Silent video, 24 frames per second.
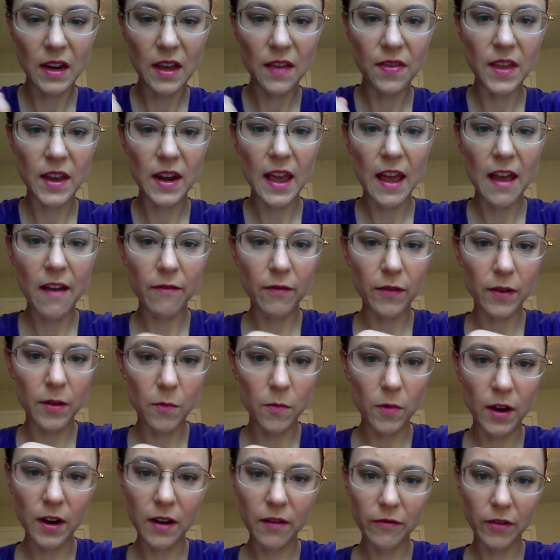And then every
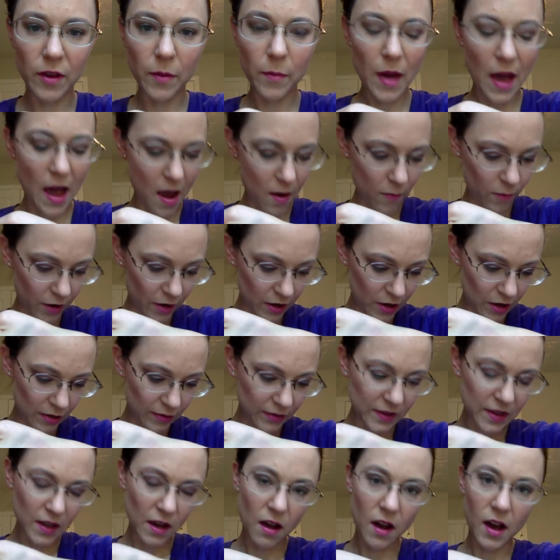one of them, I would
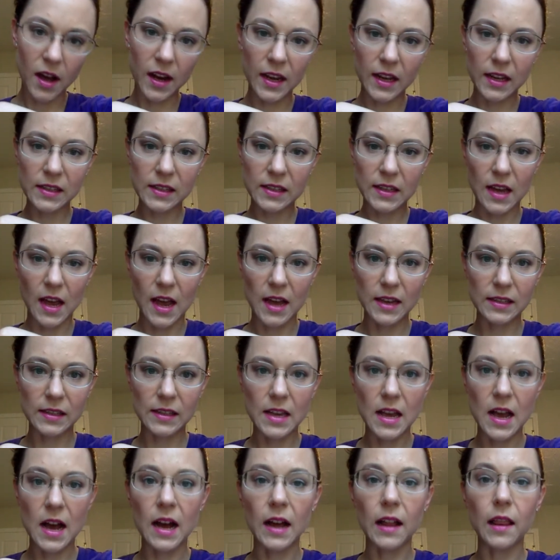use the Onyx as
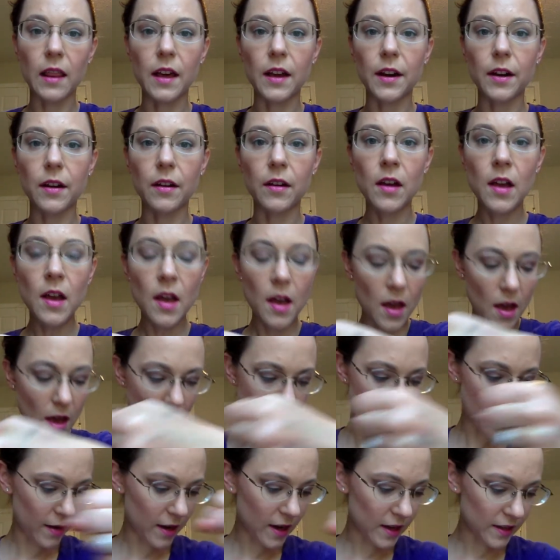the eyeliner
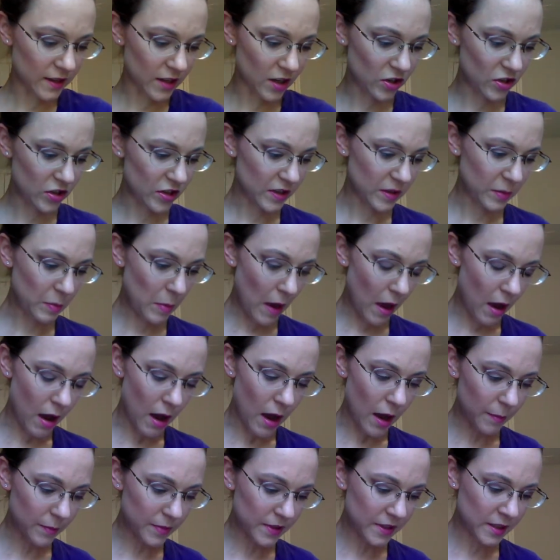because it just
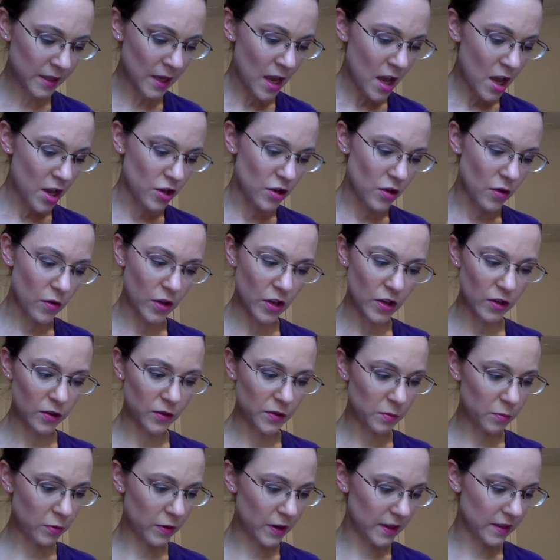pops. You can
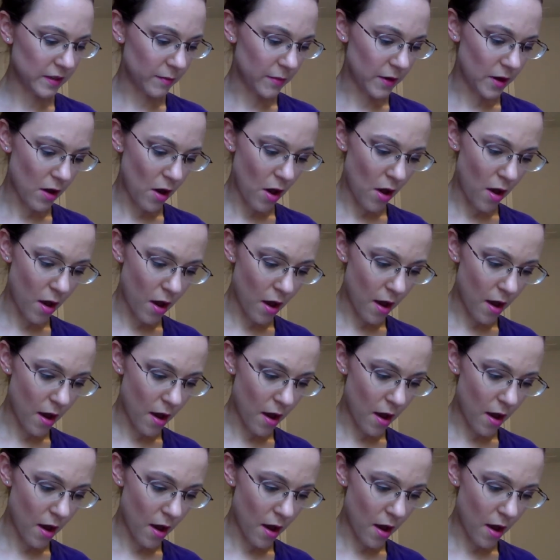use Prism and